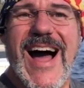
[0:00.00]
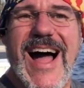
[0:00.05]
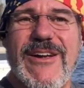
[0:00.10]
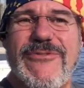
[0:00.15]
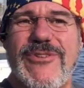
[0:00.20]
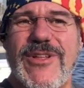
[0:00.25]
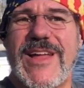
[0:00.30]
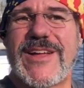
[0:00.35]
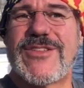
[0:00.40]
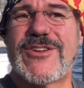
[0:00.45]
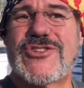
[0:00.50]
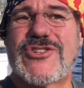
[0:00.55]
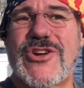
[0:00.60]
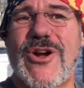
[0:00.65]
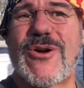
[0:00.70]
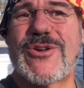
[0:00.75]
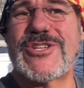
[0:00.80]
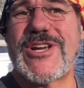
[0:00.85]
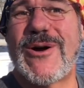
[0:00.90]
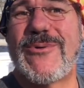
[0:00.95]
I feel like the
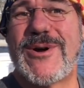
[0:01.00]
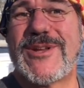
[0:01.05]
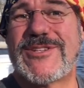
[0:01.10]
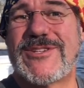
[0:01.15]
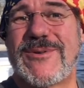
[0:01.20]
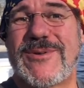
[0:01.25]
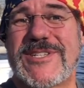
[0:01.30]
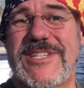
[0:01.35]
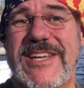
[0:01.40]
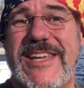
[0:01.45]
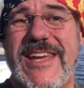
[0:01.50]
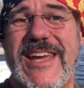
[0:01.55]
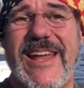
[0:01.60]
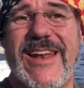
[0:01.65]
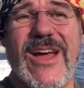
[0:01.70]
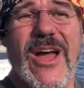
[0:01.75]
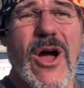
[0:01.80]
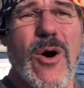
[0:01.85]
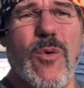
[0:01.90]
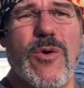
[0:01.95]
church I went to as a
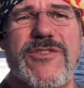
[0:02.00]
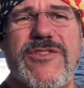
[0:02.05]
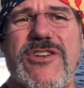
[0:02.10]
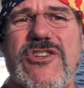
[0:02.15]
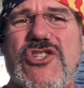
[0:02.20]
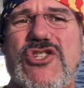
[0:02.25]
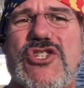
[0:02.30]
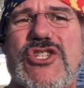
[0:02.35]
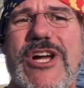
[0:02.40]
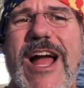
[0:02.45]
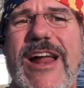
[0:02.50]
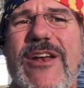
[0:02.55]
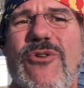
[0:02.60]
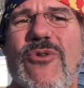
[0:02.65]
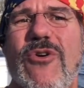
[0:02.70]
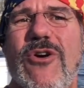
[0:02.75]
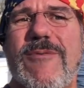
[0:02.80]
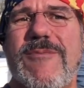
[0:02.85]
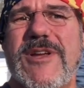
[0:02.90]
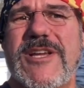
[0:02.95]
kid was this
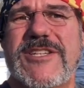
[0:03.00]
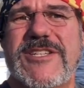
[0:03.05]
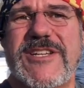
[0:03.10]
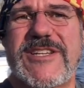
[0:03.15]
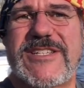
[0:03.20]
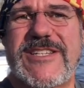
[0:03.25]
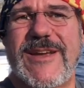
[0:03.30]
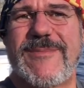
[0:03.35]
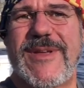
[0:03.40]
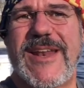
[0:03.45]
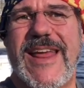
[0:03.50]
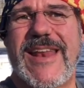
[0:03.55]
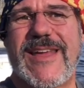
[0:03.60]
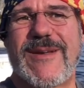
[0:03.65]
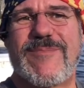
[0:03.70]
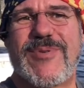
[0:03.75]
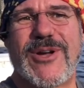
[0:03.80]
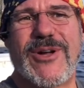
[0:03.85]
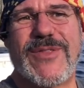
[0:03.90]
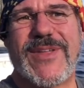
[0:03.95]
ginormous,
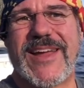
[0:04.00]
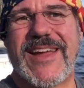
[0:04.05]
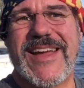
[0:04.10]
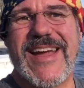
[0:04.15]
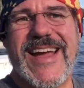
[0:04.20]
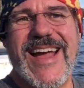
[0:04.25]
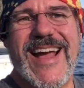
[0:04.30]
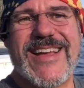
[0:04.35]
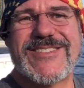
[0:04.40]
intimidating building.